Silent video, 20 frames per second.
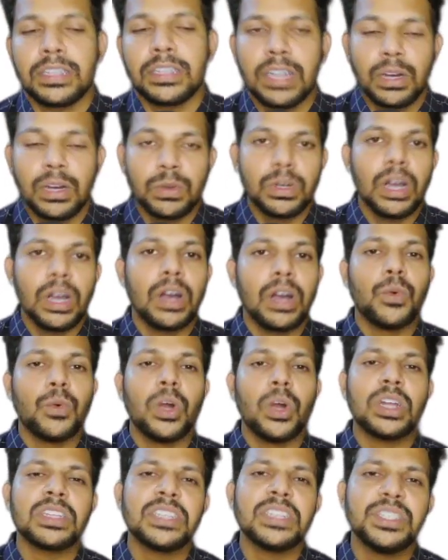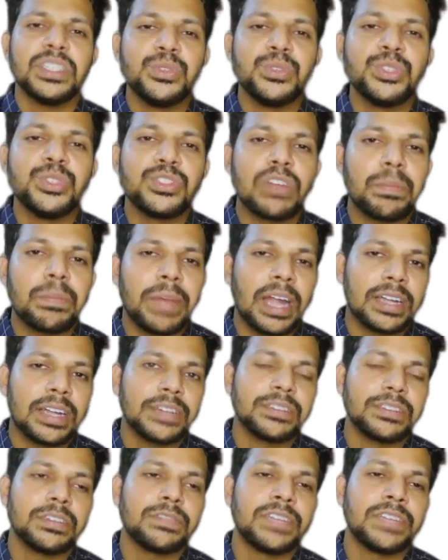Now, what are the usual
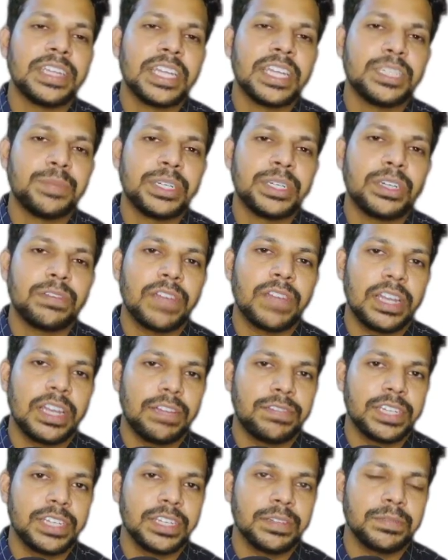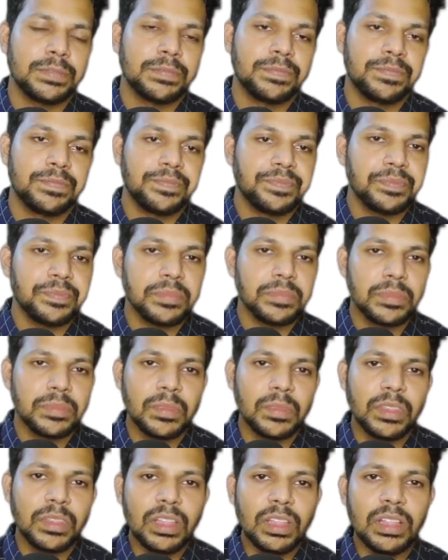patterns of derangement of LFT?
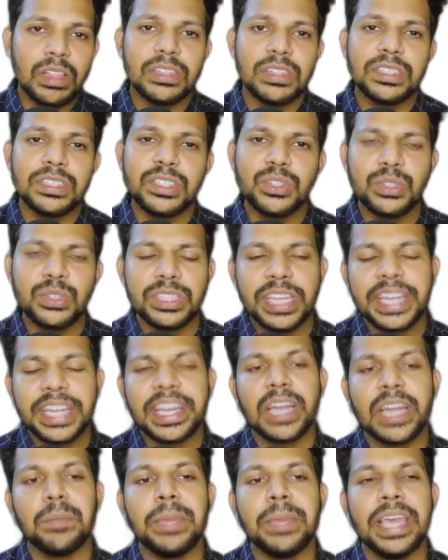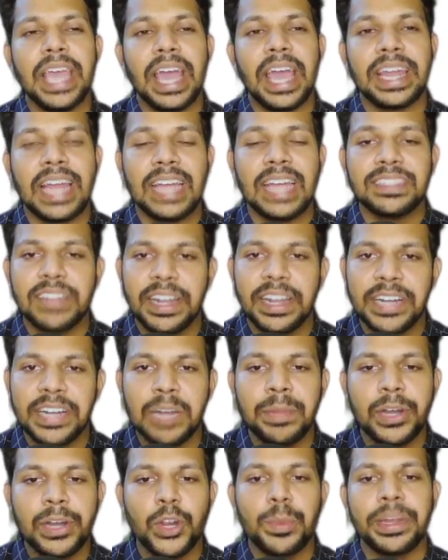So there can be an
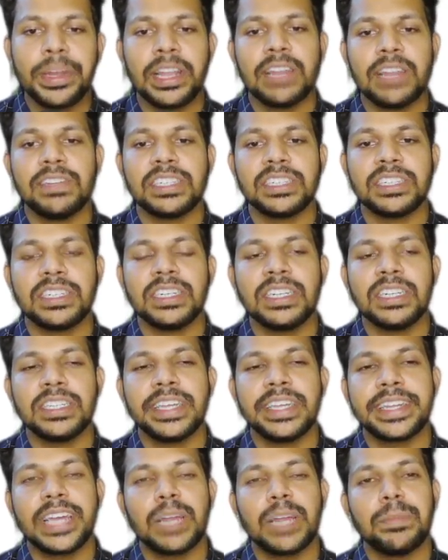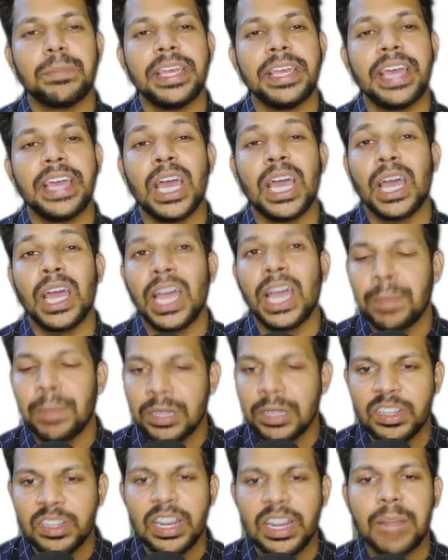isolated bilirubin elevation, there can be a
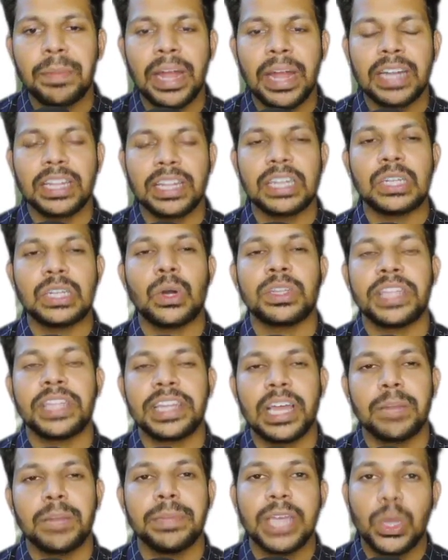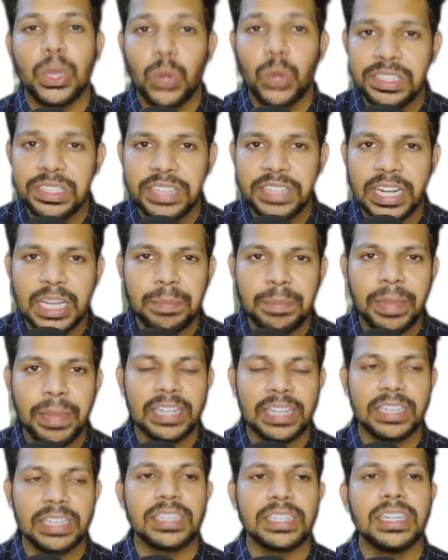hepatocellular pattern, or there can be a cholestatic
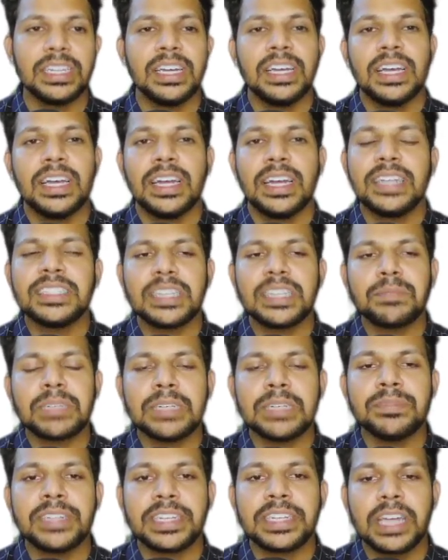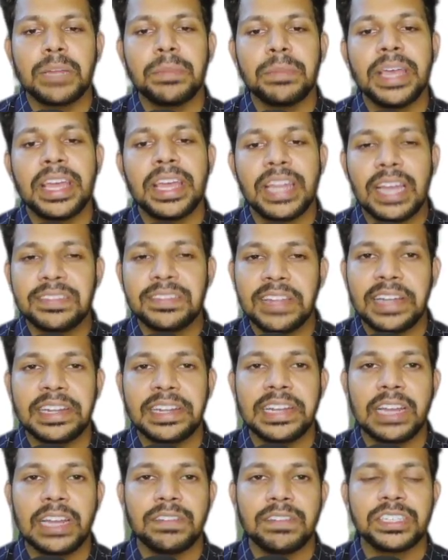pattern, and sometimes there can be an
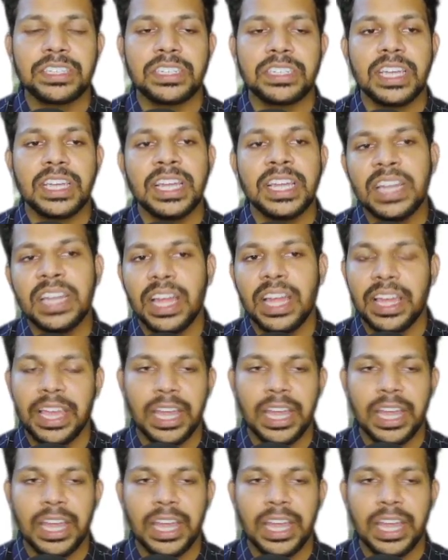isolated elevation in